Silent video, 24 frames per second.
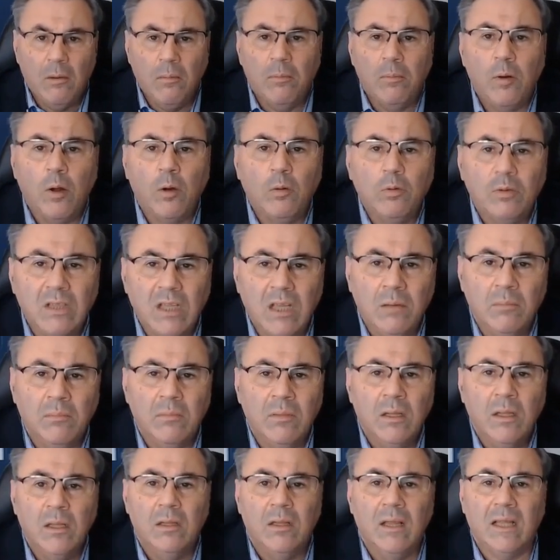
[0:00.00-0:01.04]
broad
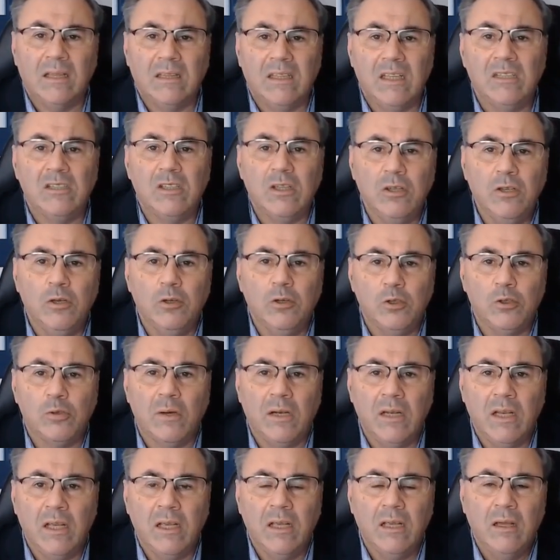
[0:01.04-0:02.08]
team that is
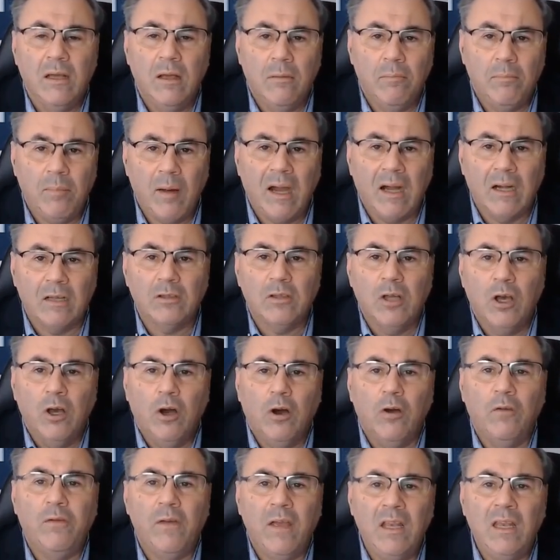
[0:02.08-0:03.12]
usually part
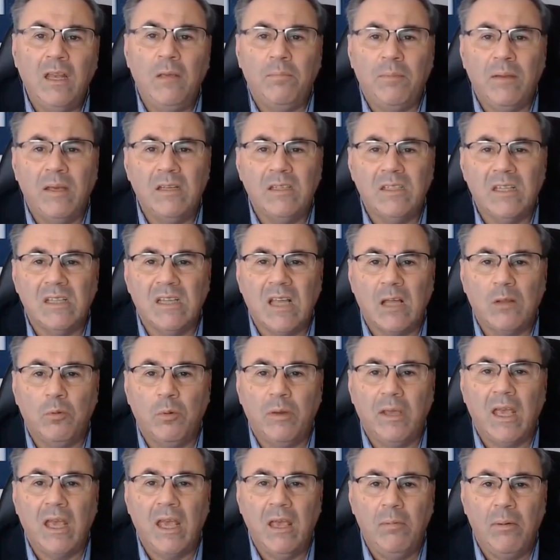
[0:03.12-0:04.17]
of any patient that
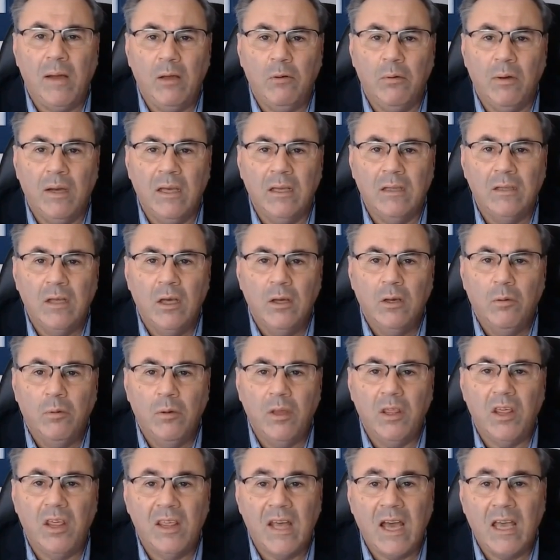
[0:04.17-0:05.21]
we evaluate
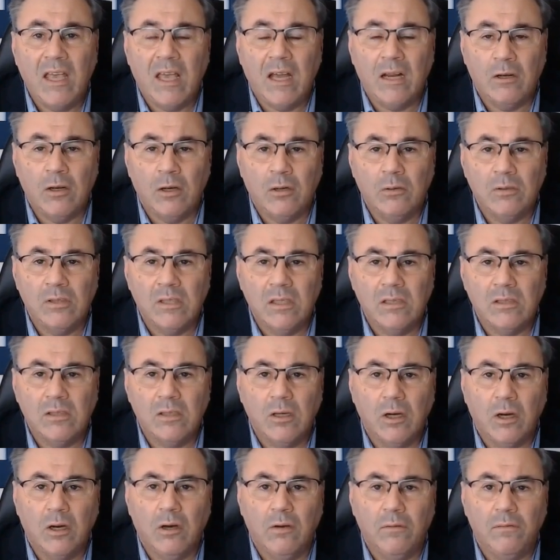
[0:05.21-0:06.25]
with the diagnosis
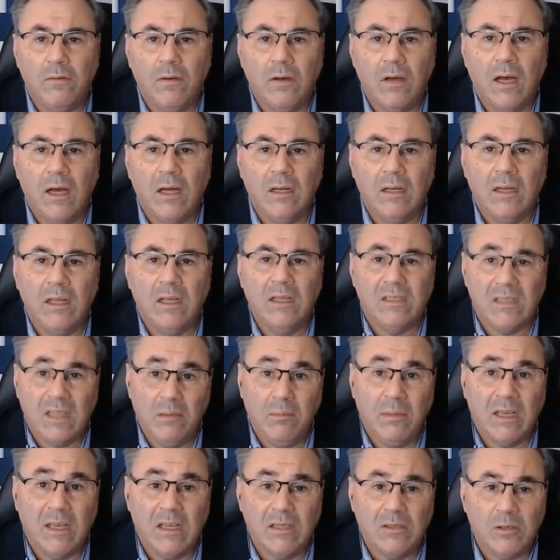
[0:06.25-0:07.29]
of an
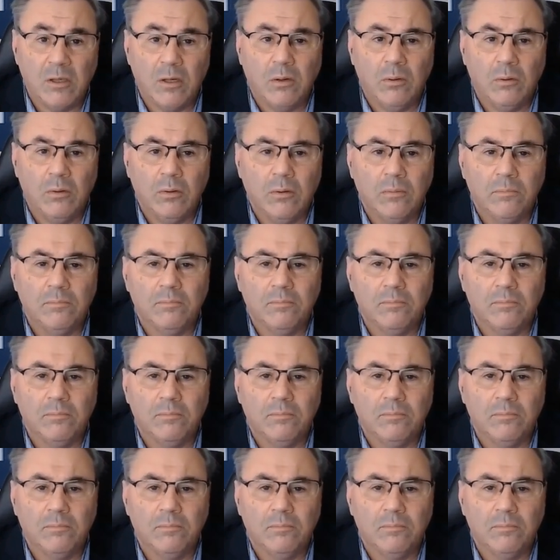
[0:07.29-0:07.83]
ischemic stroke.